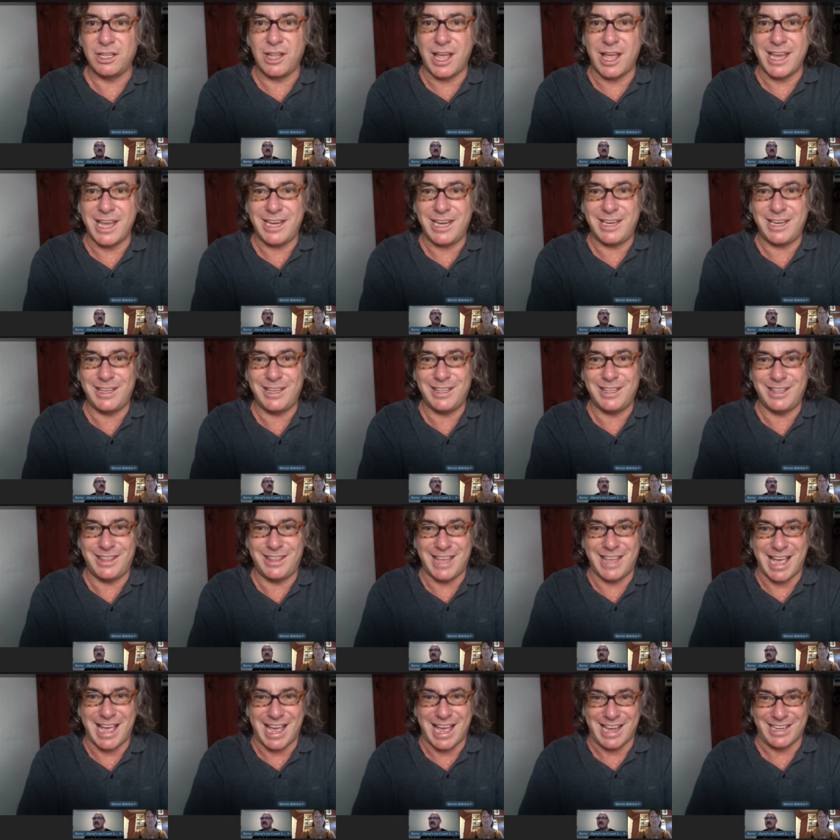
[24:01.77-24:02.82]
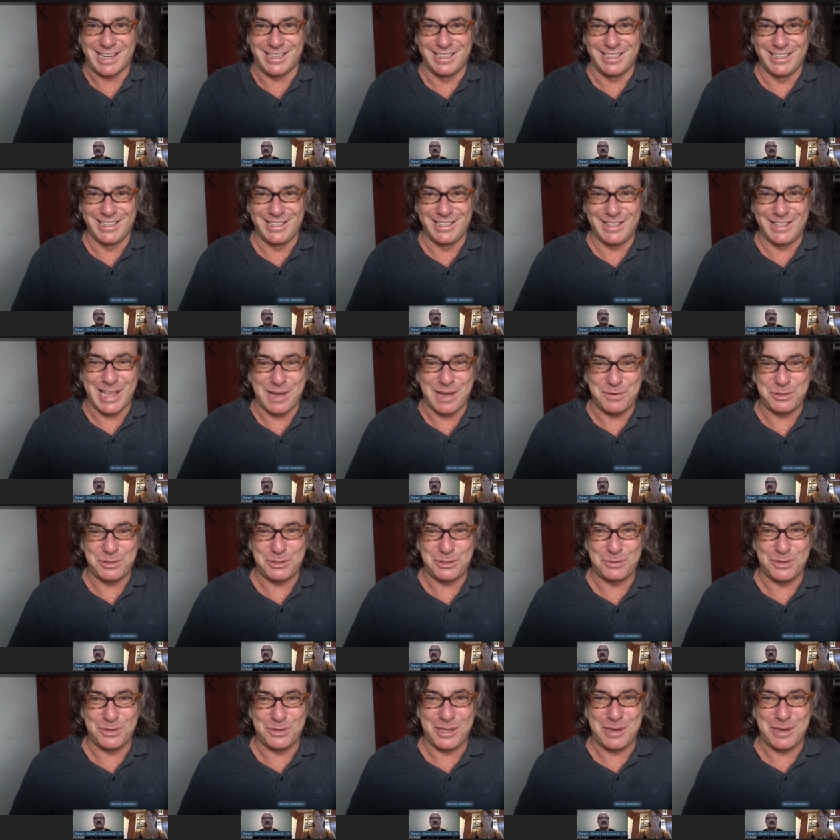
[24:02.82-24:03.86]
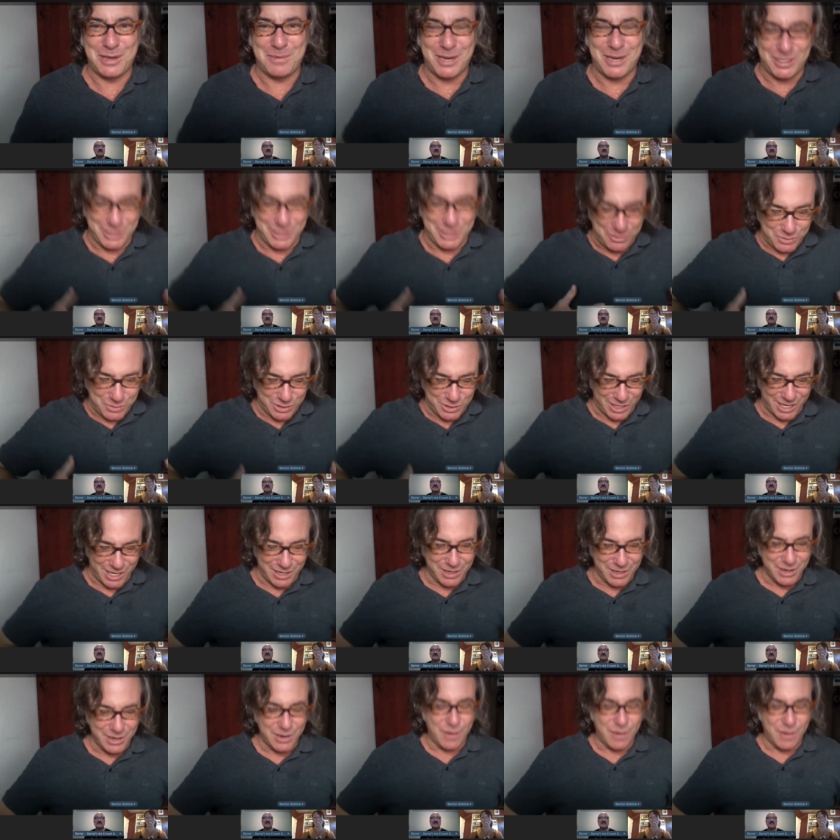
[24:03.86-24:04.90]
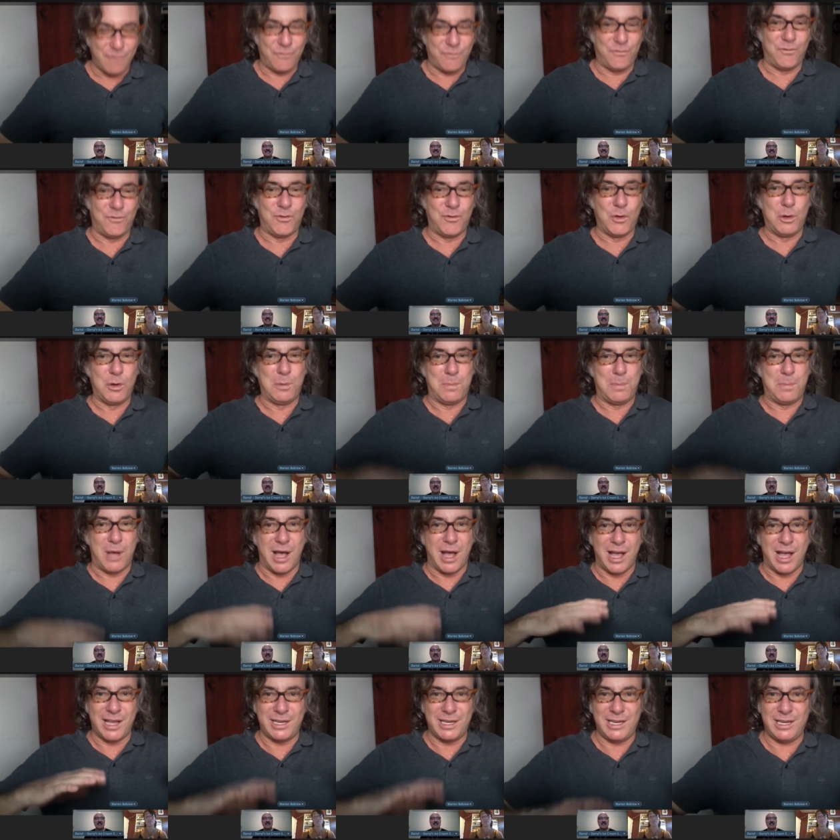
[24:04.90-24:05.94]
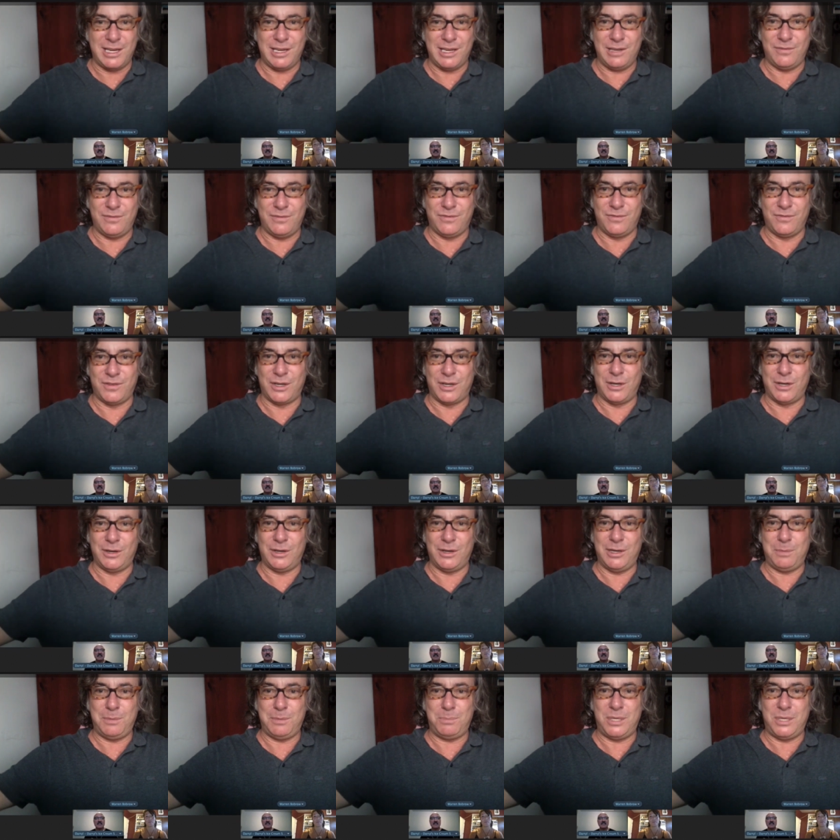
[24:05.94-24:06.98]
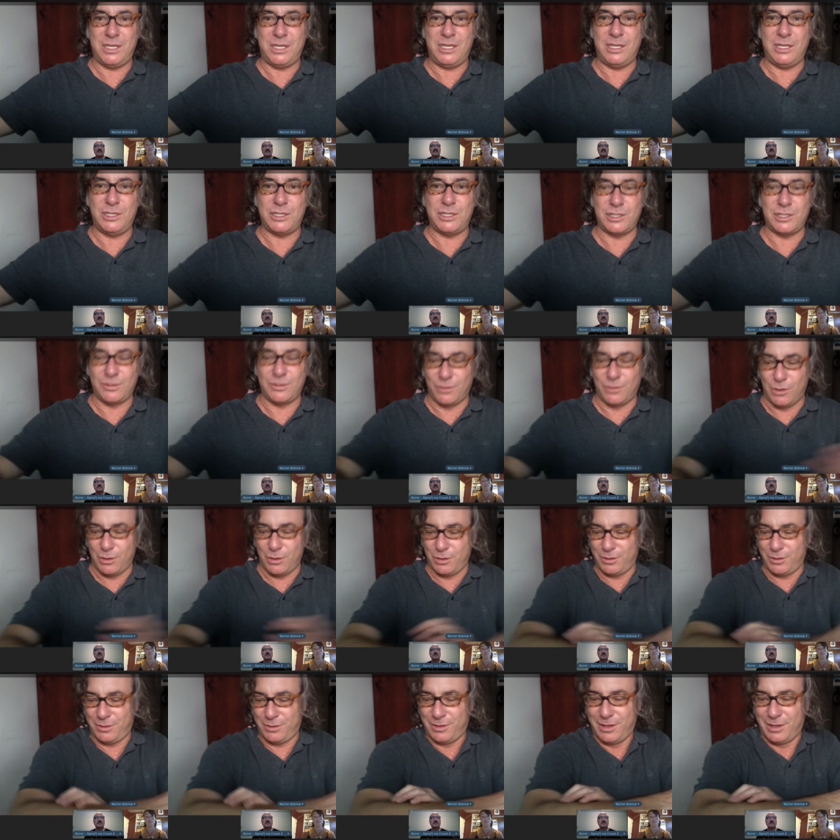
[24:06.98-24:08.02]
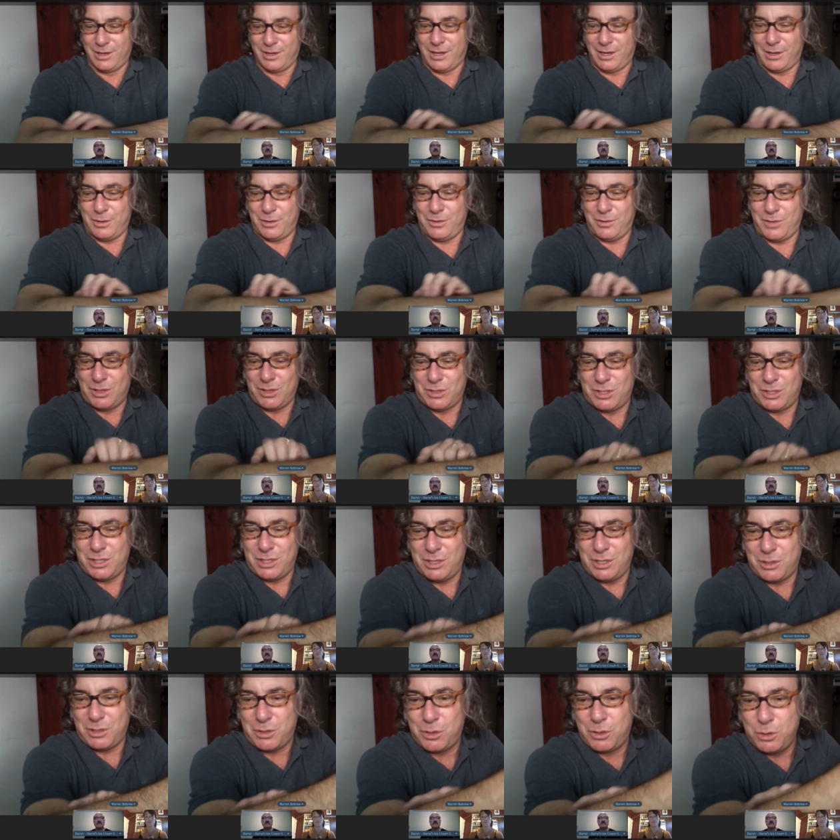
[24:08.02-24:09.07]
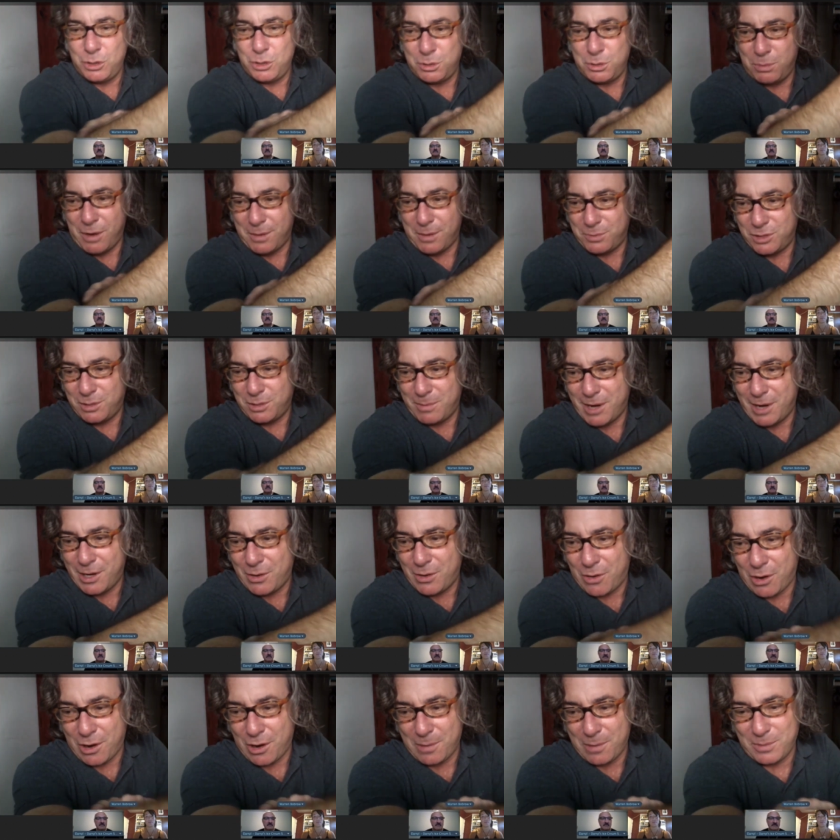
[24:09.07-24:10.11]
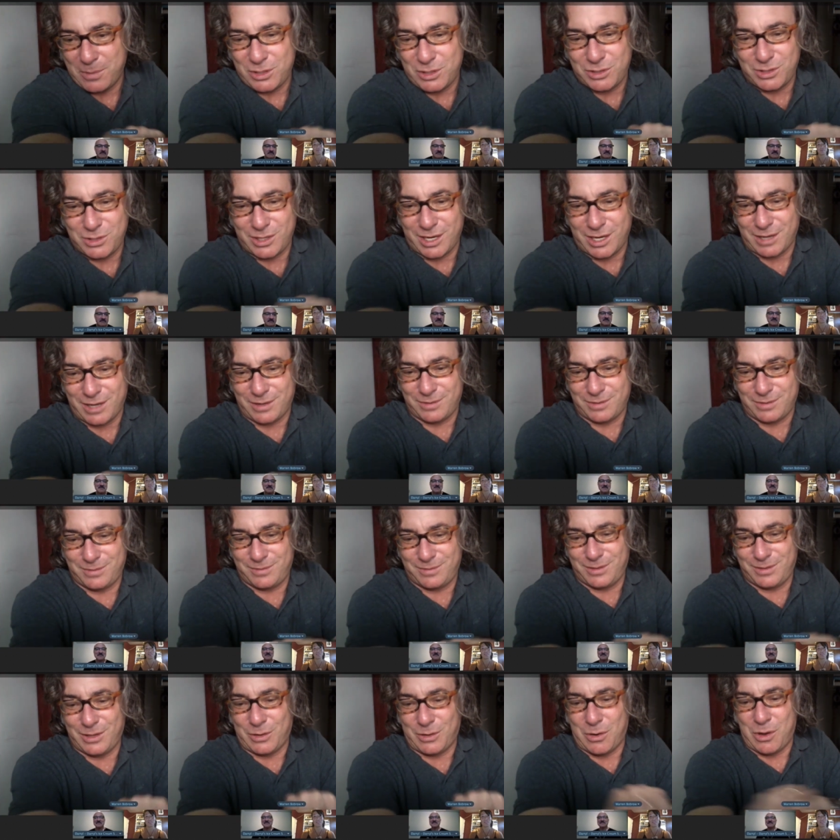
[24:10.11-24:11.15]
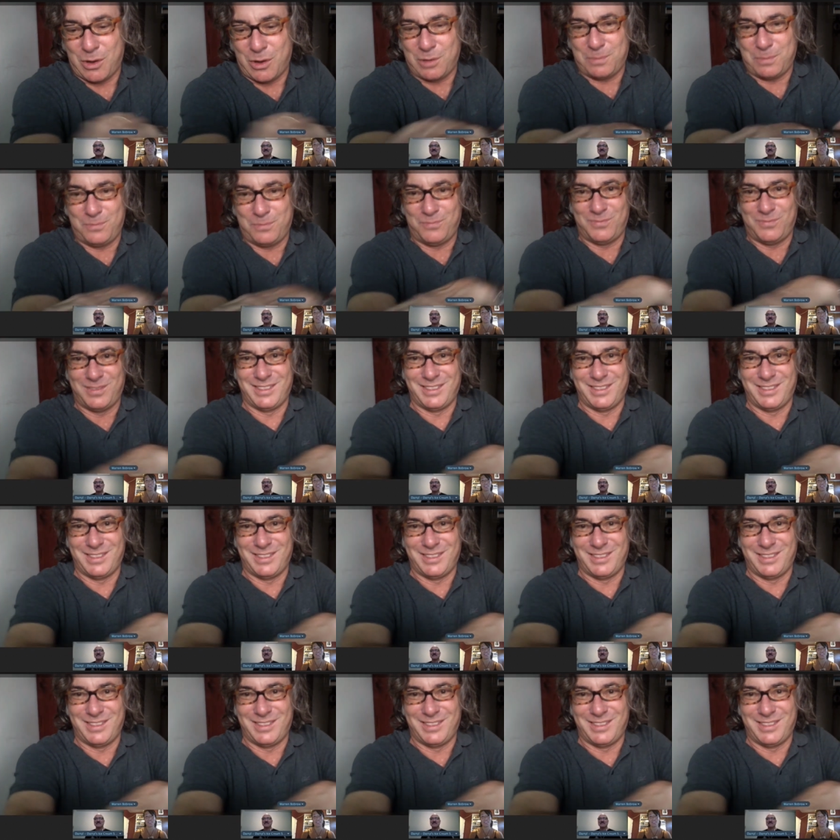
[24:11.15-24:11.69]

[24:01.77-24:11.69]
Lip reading: like that. That was really amazing. It was like full body, very peaceful. Oh, you can see the goosebumps on my arm. It's like they're all,